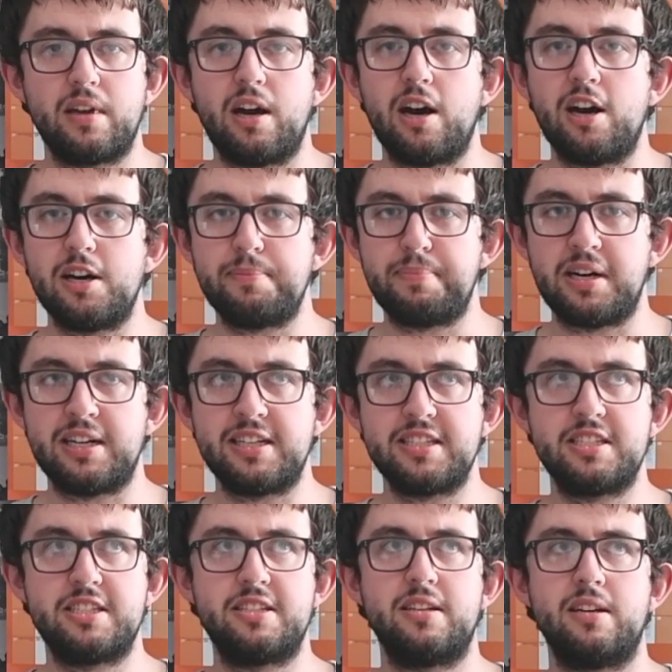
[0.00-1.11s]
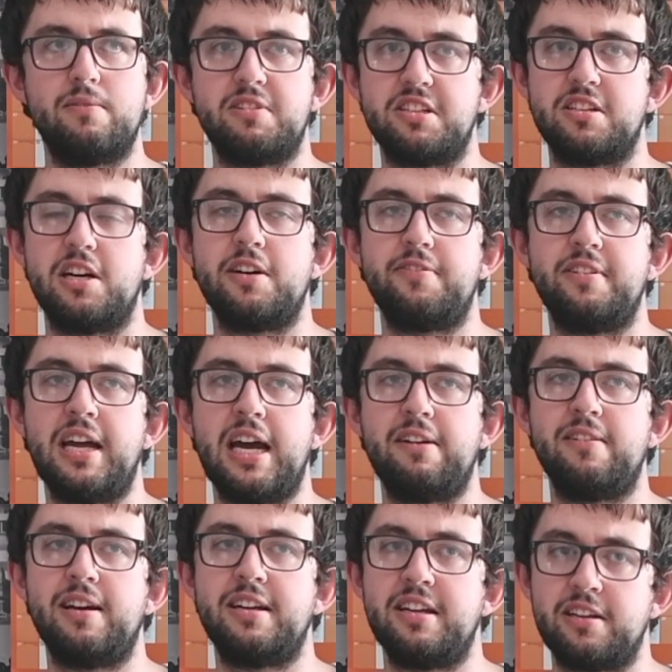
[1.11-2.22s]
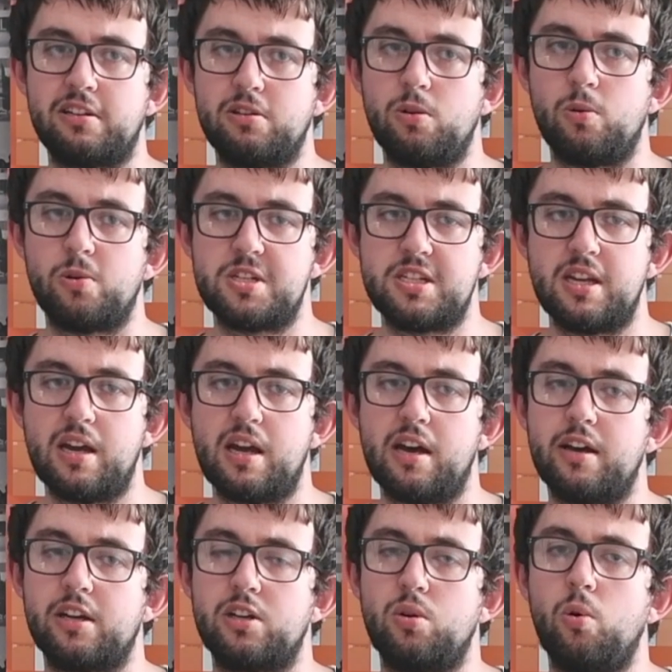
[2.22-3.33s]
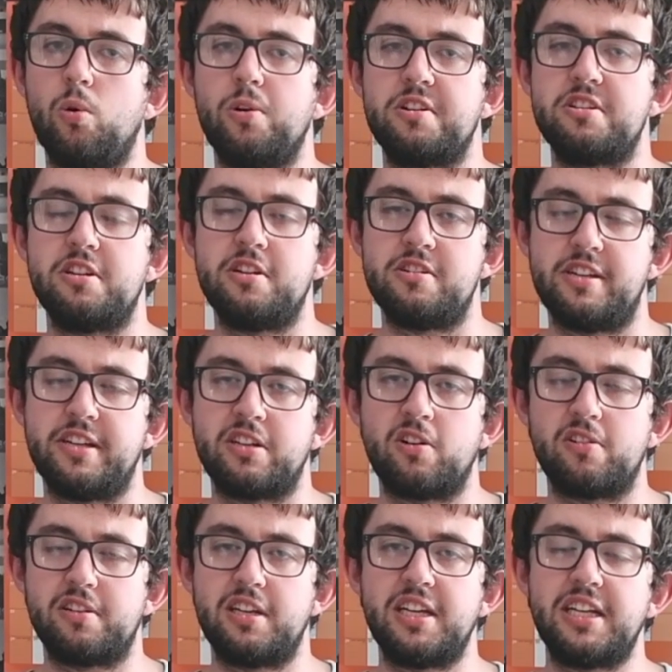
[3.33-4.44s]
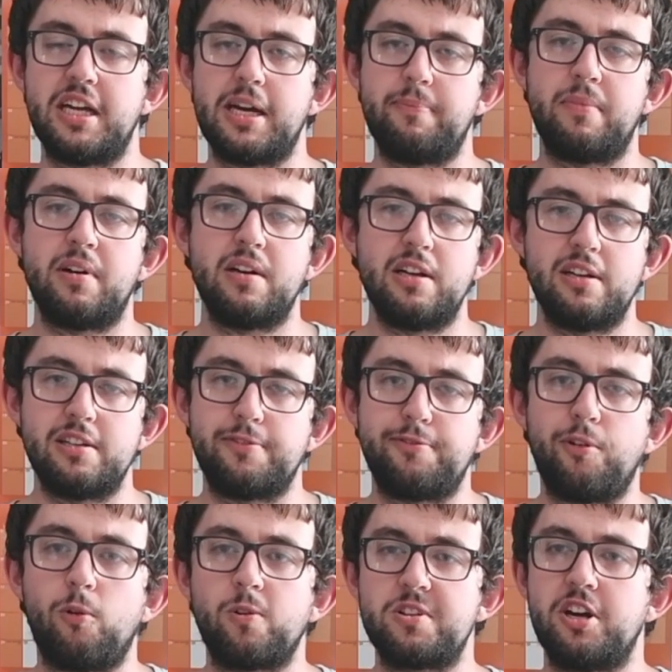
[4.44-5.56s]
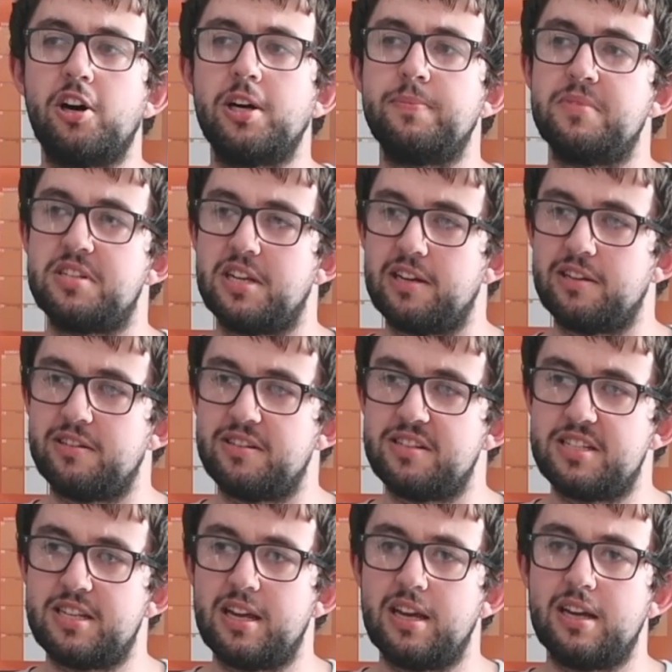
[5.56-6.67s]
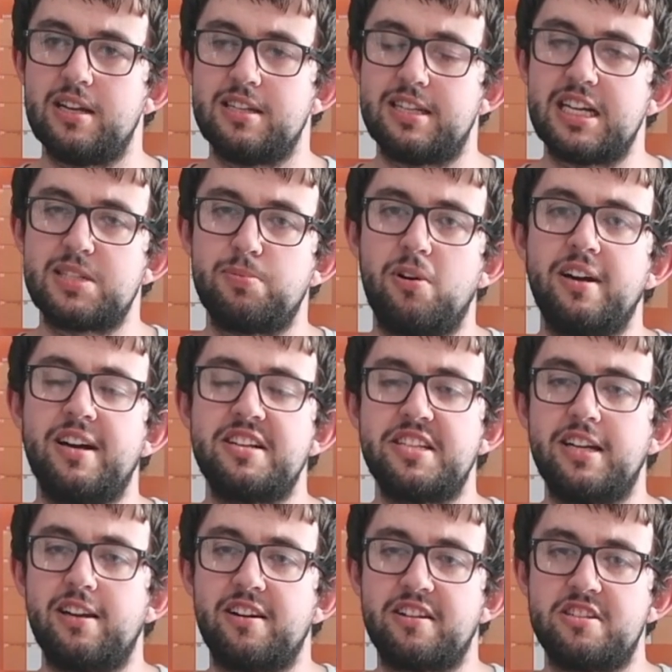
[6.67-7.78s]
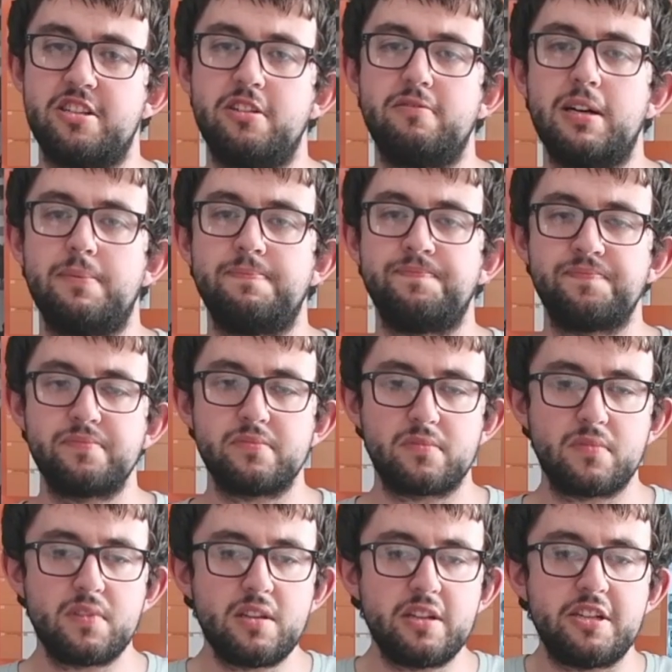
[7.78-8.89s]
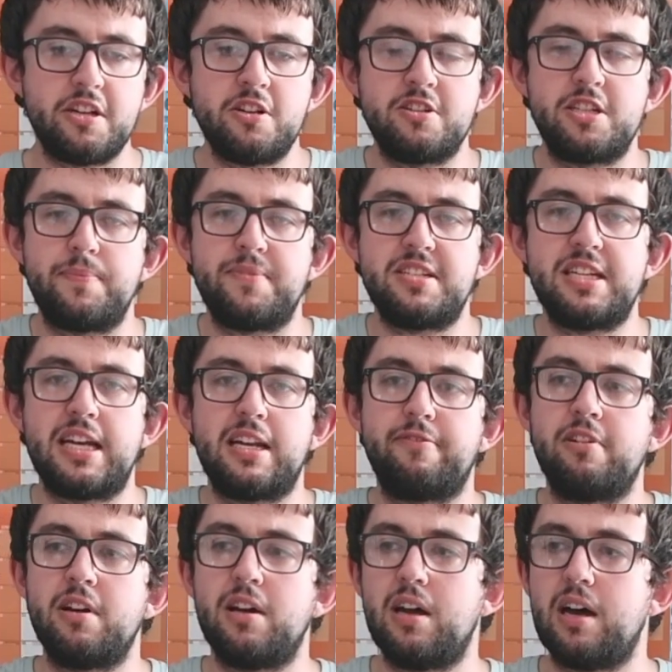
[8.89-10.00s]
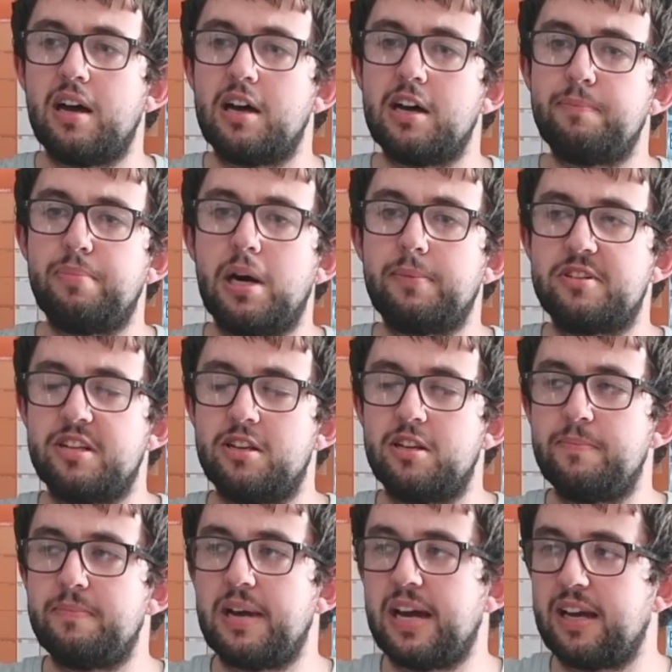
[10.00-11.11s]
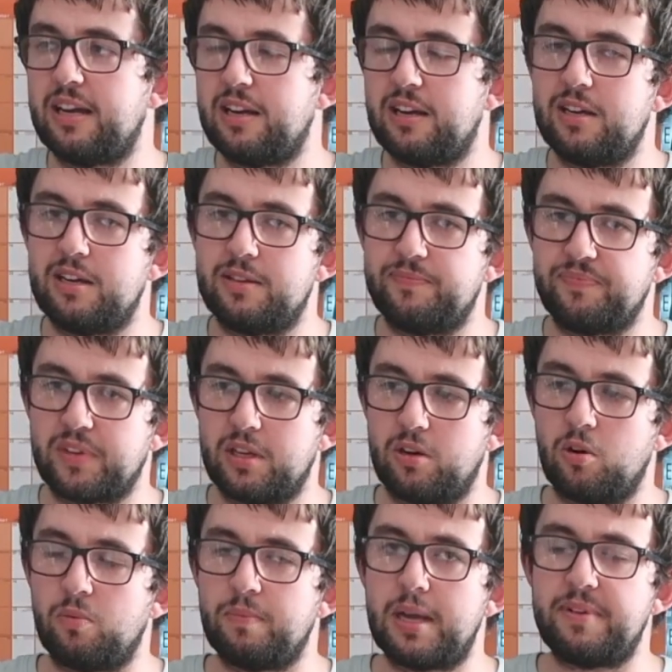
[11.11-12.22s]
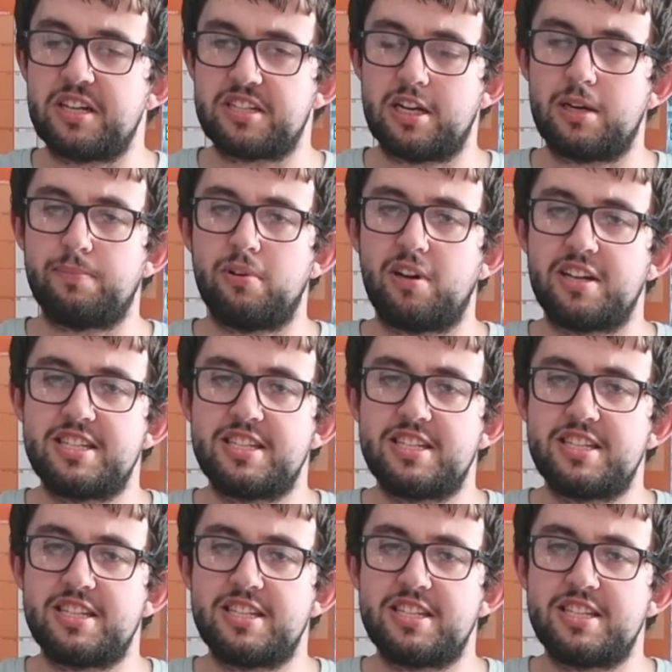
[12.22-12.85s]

half past, which is half an hour, and then of course uh, quarter to. So you've got the, um, the four time zones. So that's why I actually like to um, use them instead of uh, publishing them at maybe example like